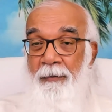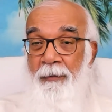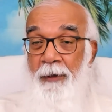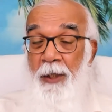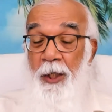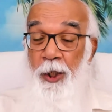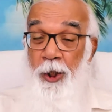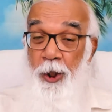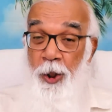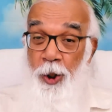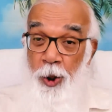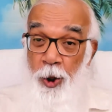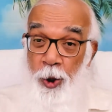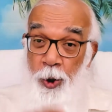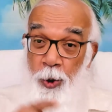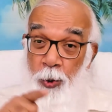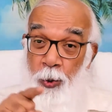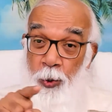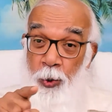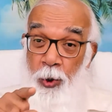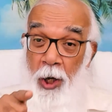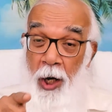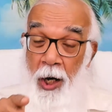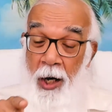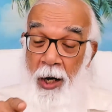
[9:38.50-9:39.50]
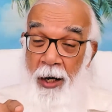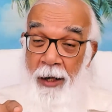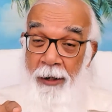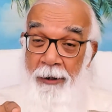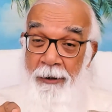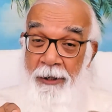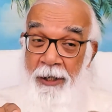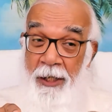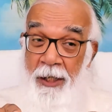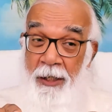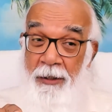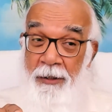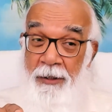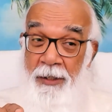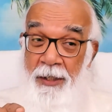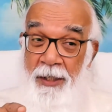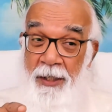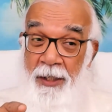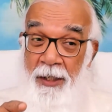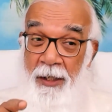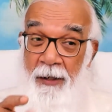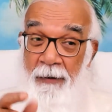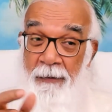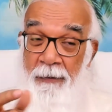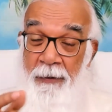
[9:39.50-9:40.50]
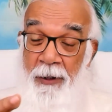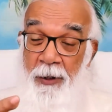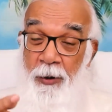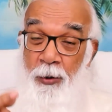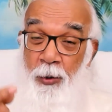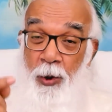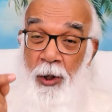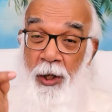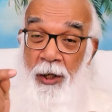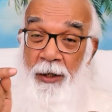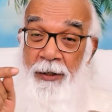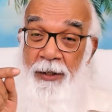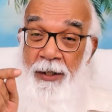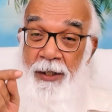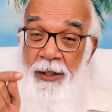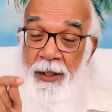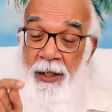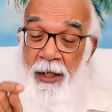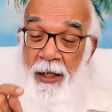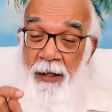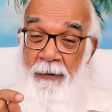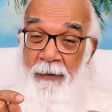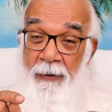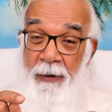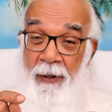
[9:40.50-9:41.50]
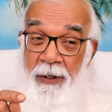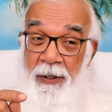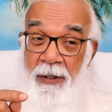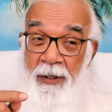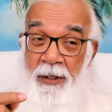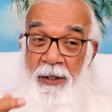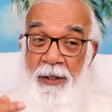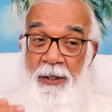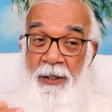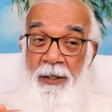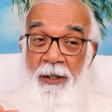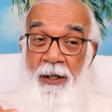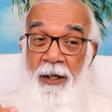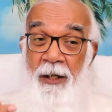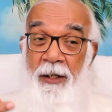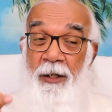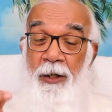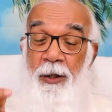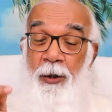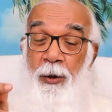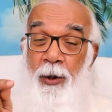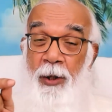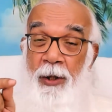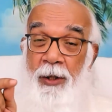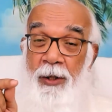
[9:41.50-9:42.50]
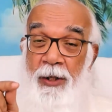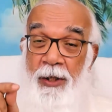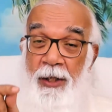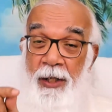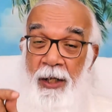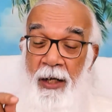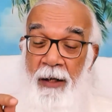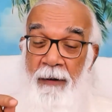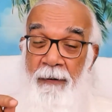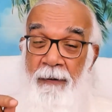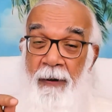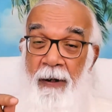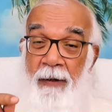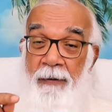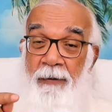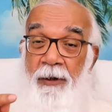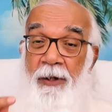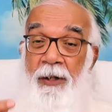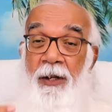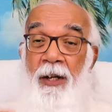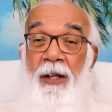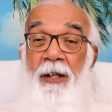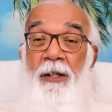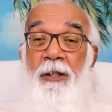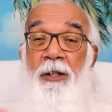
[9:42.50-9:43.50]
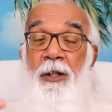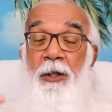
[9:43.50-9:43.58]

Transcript: You are real self. You are self-existent. You are self-evident.